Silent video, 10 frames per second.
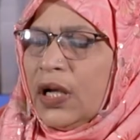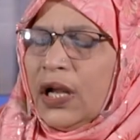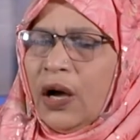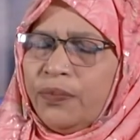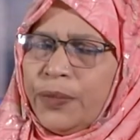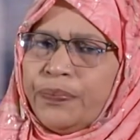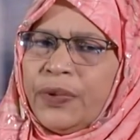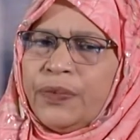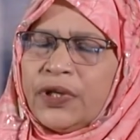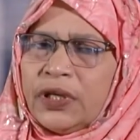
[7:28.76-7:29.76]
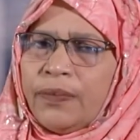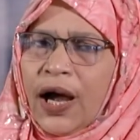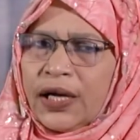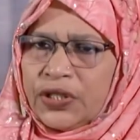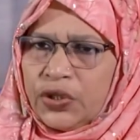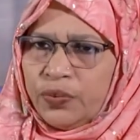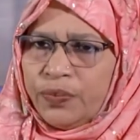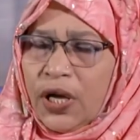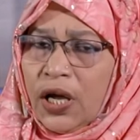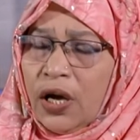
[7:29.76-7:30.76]
Now, the primitive heart
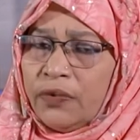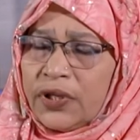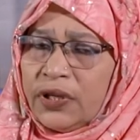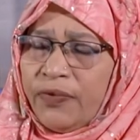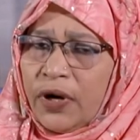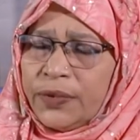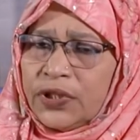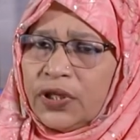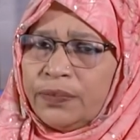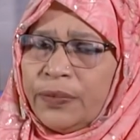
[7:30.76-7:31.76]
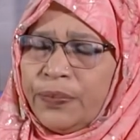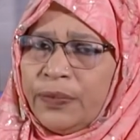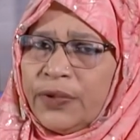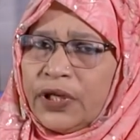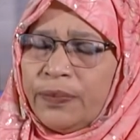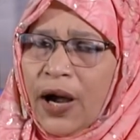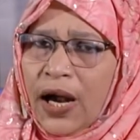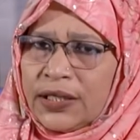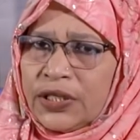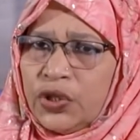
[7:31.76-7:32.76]
tube. For the formation of the primitive
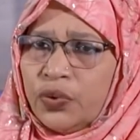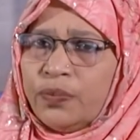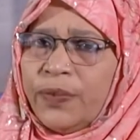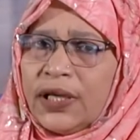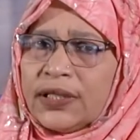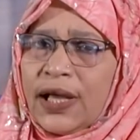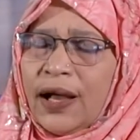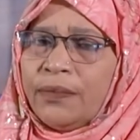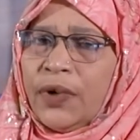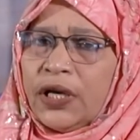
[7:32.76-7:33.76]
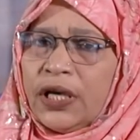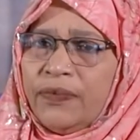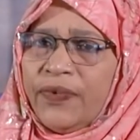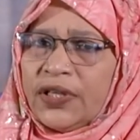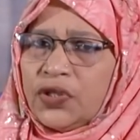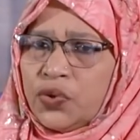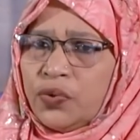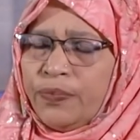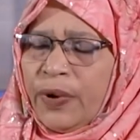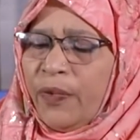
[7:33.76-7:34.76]
heart tube, some events
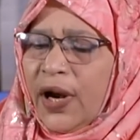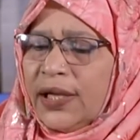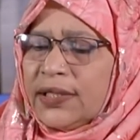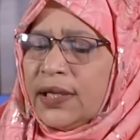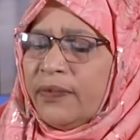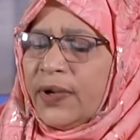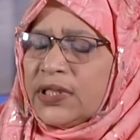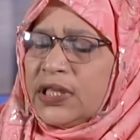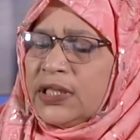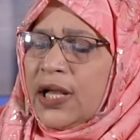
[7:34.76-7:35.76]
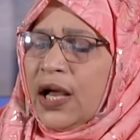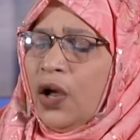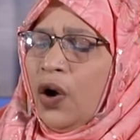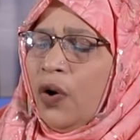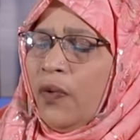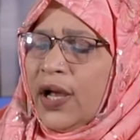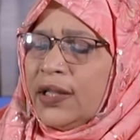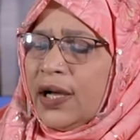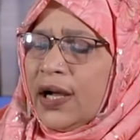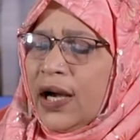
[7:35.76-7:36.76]
should memorize. First is the where
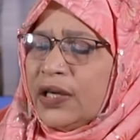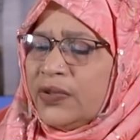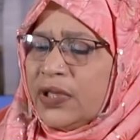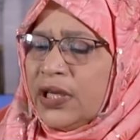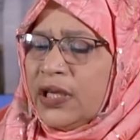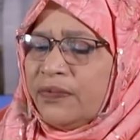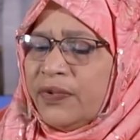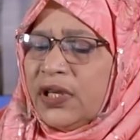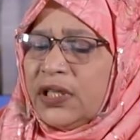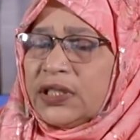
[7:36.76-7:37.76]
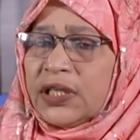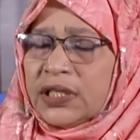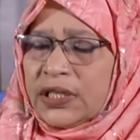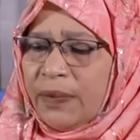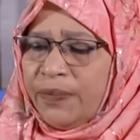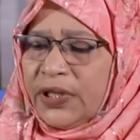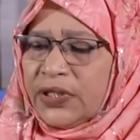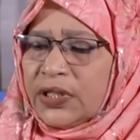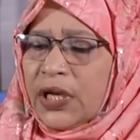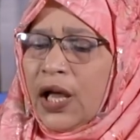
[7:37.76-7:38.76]
the cardiogenic field is
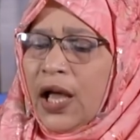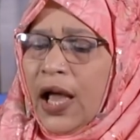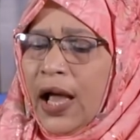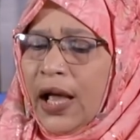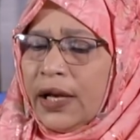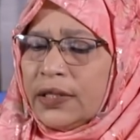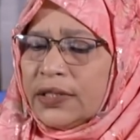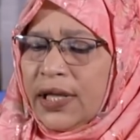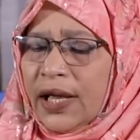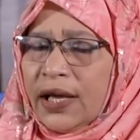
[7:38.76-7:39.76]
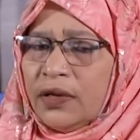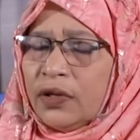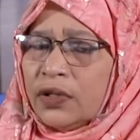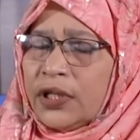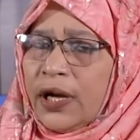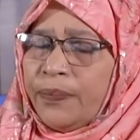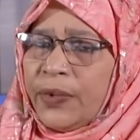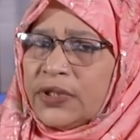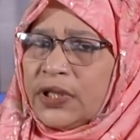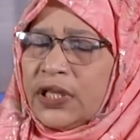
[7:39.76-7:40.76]
established. And second, that
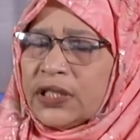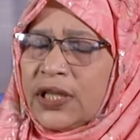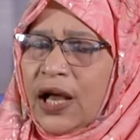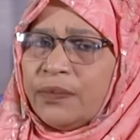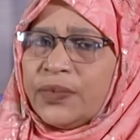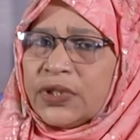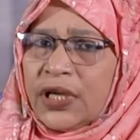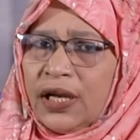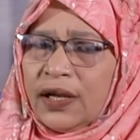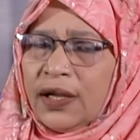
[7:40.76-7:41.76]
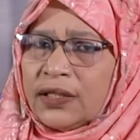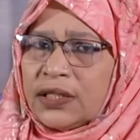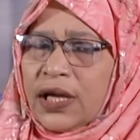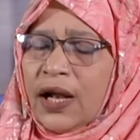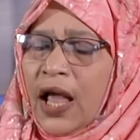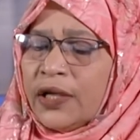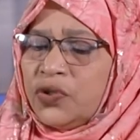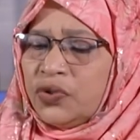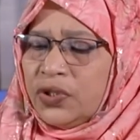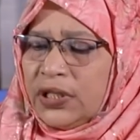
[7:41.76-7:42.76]
present the some cell cluster,
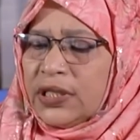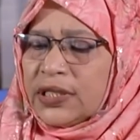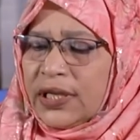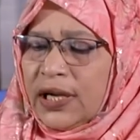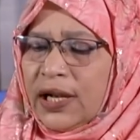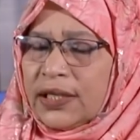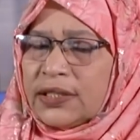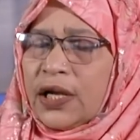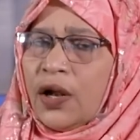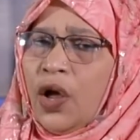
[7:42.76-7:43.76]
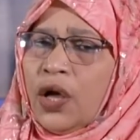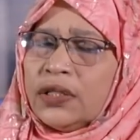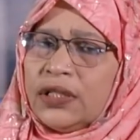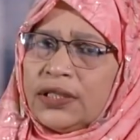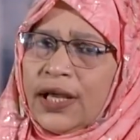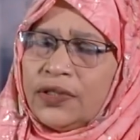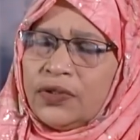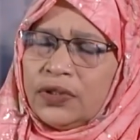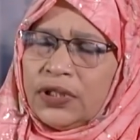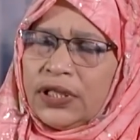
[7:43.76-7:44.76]
angiogenic cell cluster. This
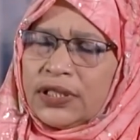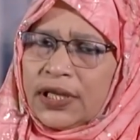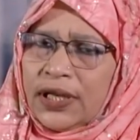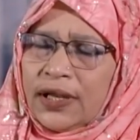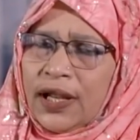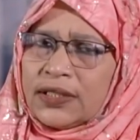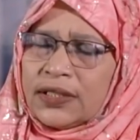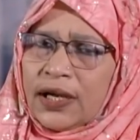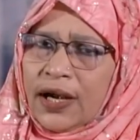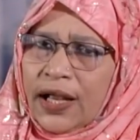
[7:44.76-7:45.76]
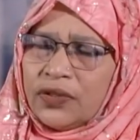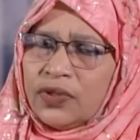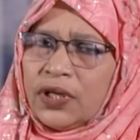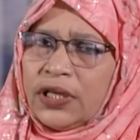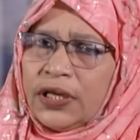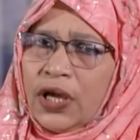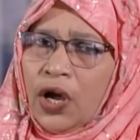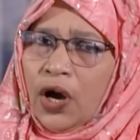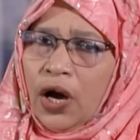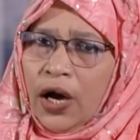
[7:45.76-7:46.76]
angiogenic cell cluster gradually
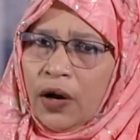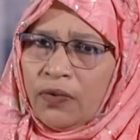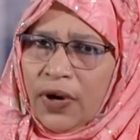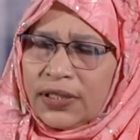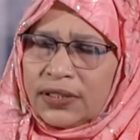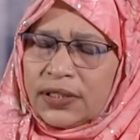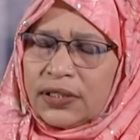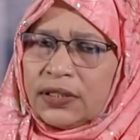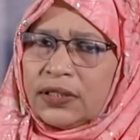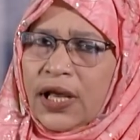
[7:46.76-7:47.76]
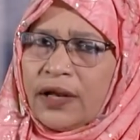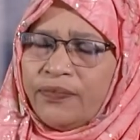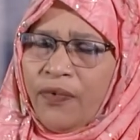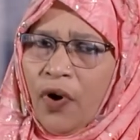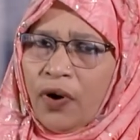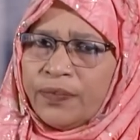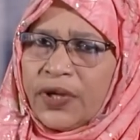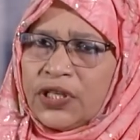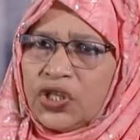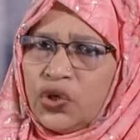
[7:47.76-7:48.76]
coalesces and form
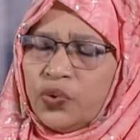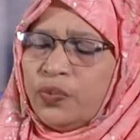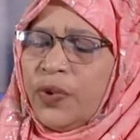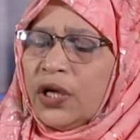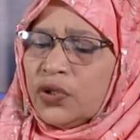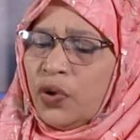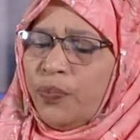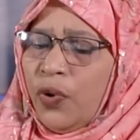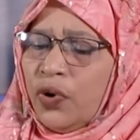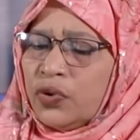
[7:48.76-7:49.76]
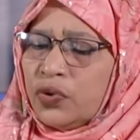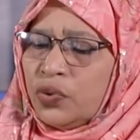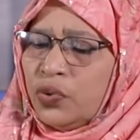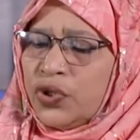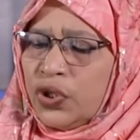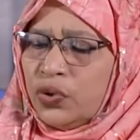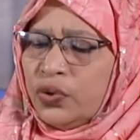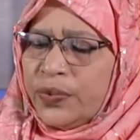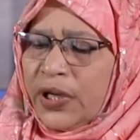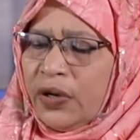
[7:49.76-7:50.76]
the tube. So both two
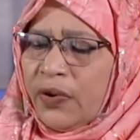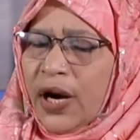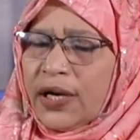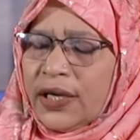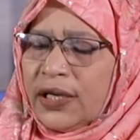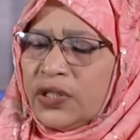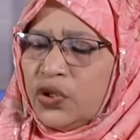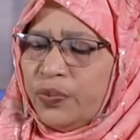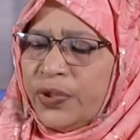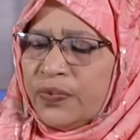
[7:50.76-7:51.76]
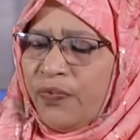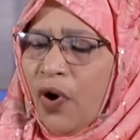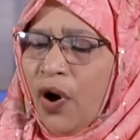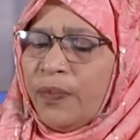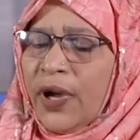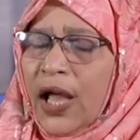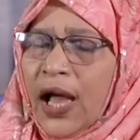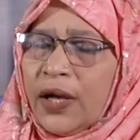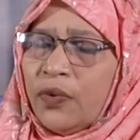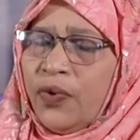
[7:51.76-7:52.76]
tubes, endocardial tube is formed,
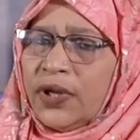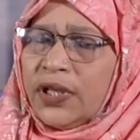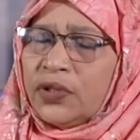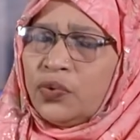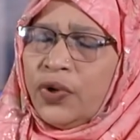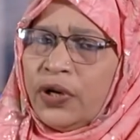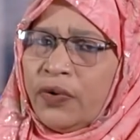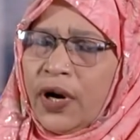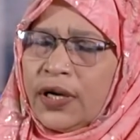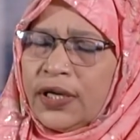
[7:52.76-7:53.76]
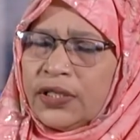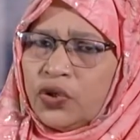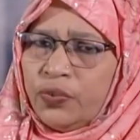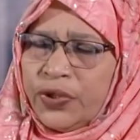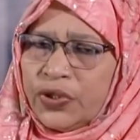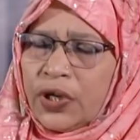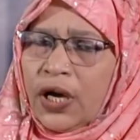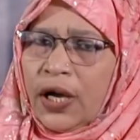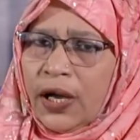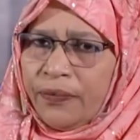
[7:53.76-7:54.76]
and when the two endocardial tube is
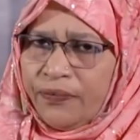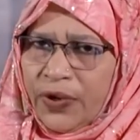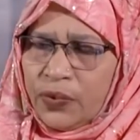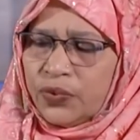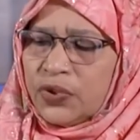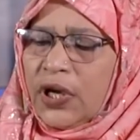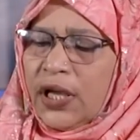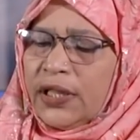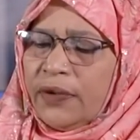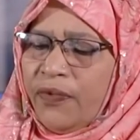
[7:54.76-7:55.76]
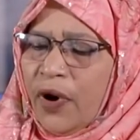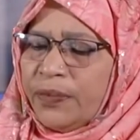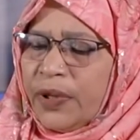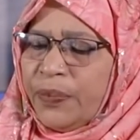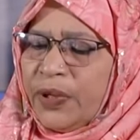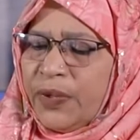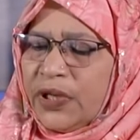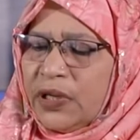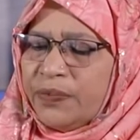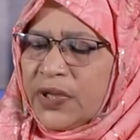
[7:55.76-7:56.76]
fused, they form the
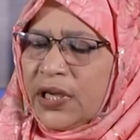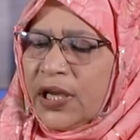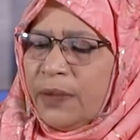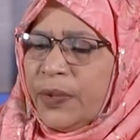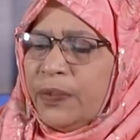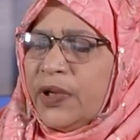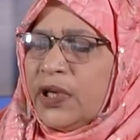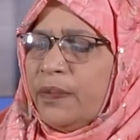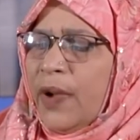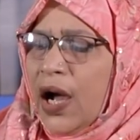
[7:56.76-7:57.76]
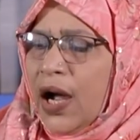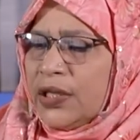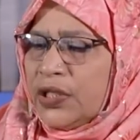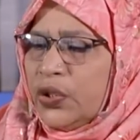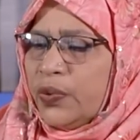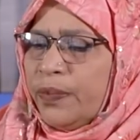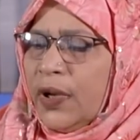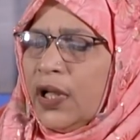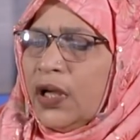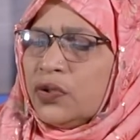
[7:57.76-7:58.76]
primitive, single primitive heart tube.
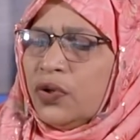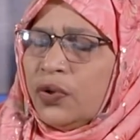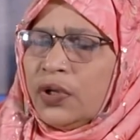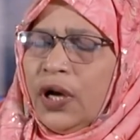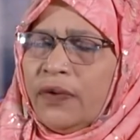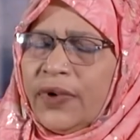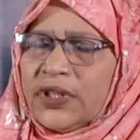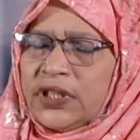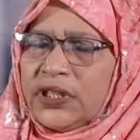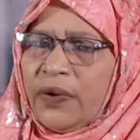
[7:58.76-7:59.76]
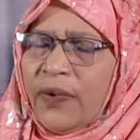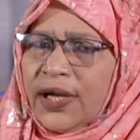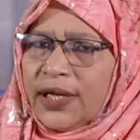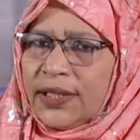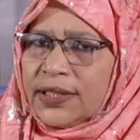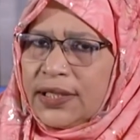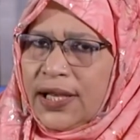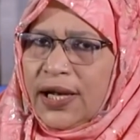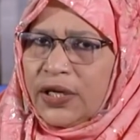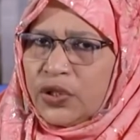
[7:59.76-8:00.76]
So first is the, what are the cell are